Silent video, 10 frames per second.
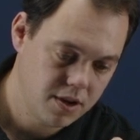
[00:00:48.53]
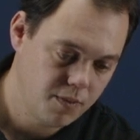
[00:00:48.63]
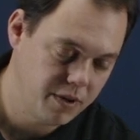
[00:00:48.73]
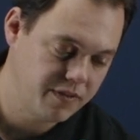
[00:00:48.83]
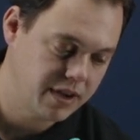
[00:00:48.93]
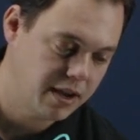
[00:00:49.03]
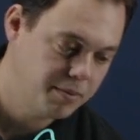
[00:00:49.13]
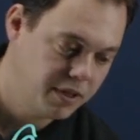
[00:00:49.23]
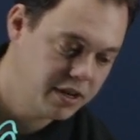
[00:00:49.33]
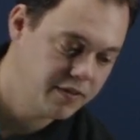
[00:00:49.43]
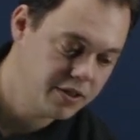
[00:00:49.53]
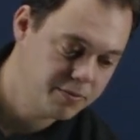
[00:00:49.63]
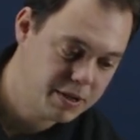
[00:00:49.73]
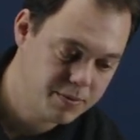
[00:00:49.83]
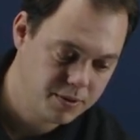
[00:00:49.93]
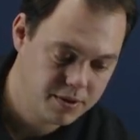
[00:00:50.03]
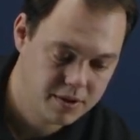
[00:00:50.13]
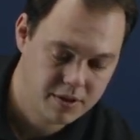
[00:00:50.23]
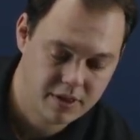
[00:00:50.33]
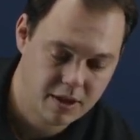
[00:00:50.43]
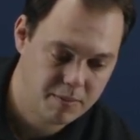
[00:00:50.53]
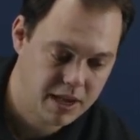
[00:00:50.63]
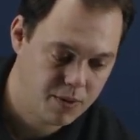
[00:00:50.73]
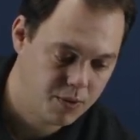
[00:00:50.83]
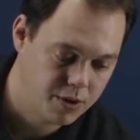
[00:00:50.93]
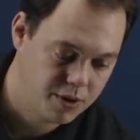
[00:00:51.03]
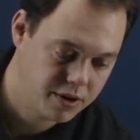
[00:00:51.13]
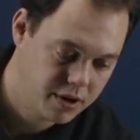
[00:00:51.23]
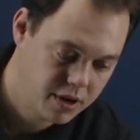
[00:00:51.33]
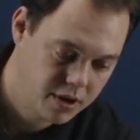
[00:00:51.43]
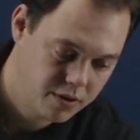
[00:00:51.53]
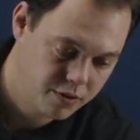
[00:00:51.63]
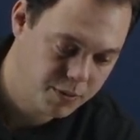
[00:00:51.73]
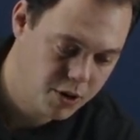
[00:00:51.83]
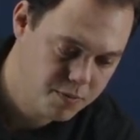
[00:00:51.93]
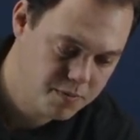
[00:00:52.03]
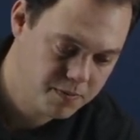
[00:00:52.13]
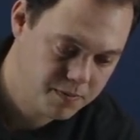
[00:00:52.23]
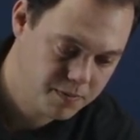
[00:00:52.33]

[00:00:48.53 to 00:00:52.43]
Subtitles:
We've got plenty of other people that may work from home,